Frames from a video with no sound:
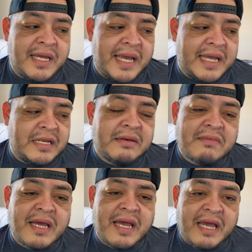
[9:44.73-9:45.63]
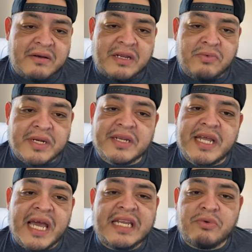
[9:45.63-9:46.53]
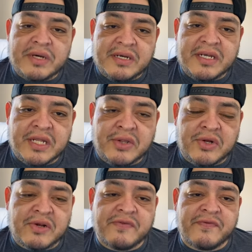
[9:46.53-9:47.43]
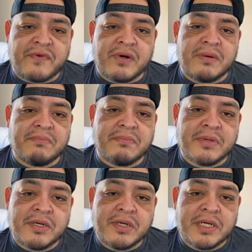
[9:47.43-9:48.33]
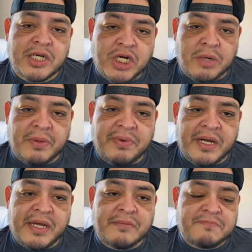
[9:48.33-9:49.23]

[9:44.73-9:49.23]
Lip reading: And anyone can learn from Kobe Bryant.